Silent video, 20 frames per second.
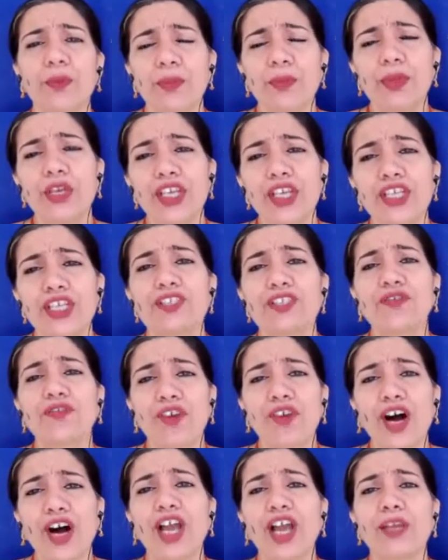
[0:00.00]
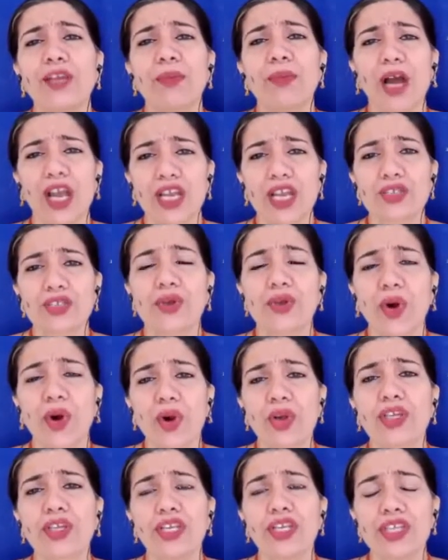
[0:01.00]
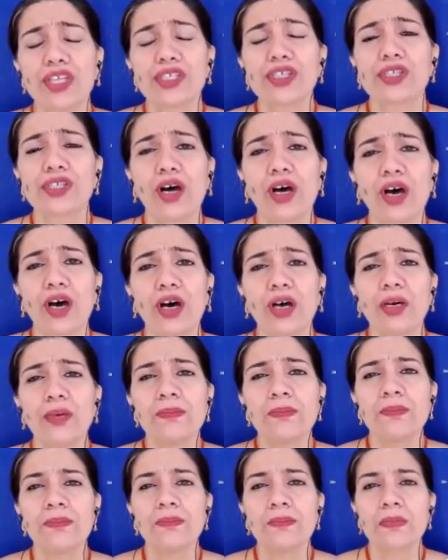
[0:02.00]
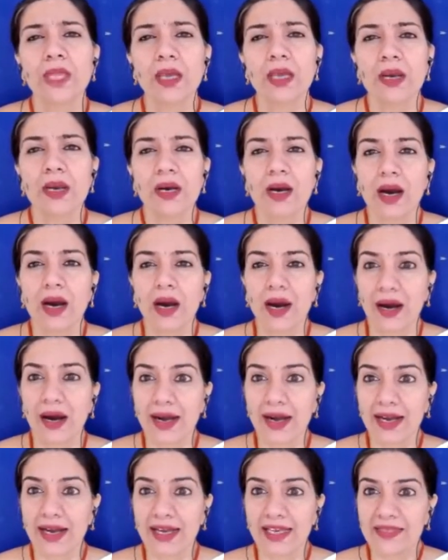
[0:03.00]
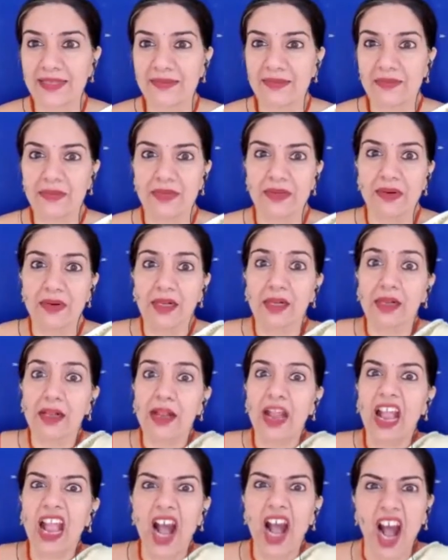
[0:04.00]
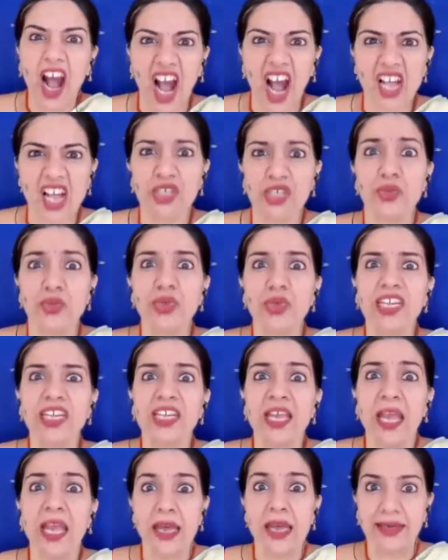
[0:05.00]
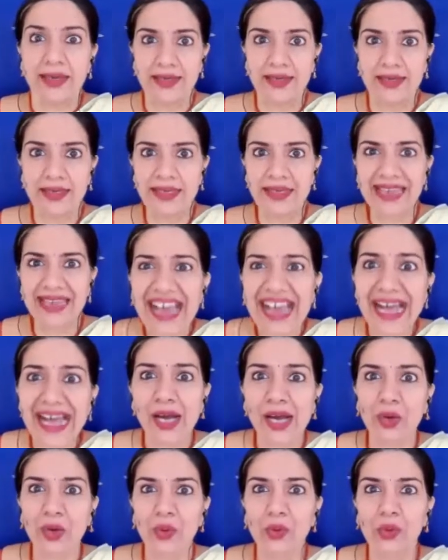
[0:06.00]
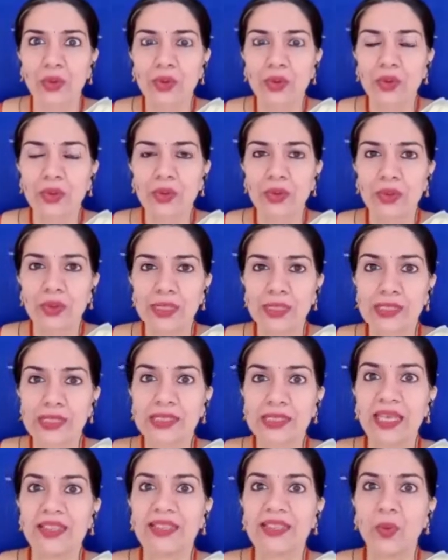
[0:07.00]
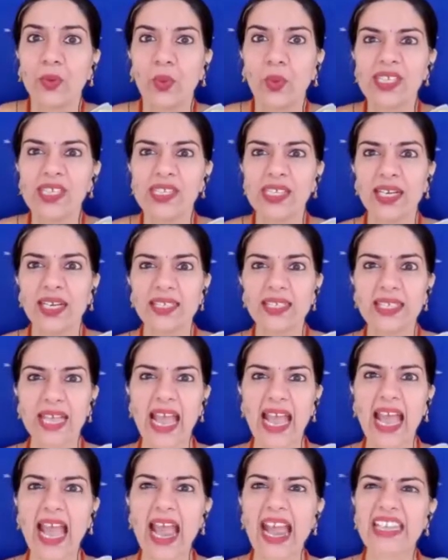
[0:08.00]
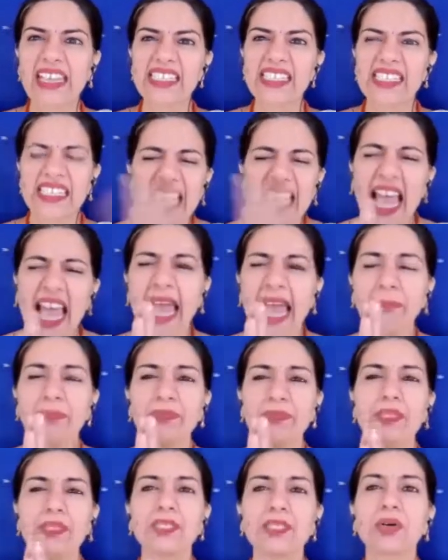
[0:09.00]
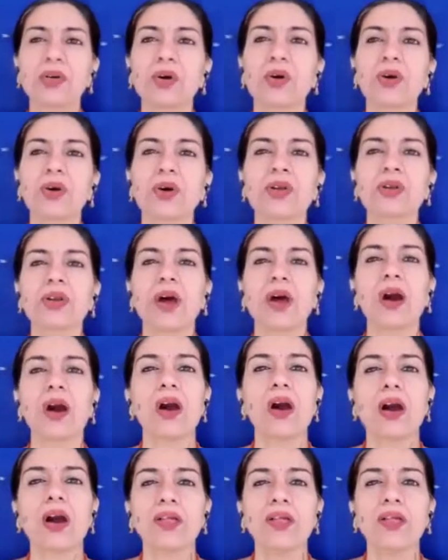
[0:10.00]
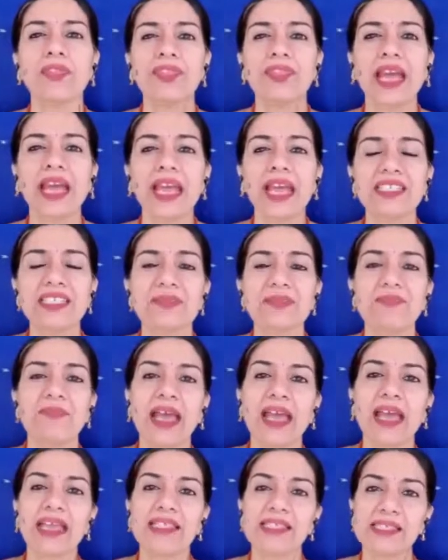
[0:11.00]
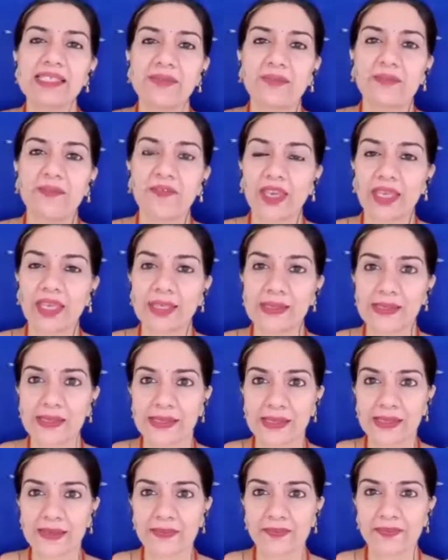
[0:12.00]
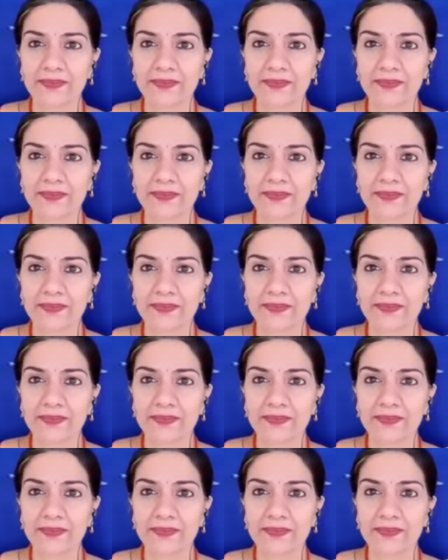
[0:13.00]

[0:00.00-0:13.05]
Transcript: me please find my donkey, sir?" "I'm hungry now," said the wizard, and slammed the door on that man's face.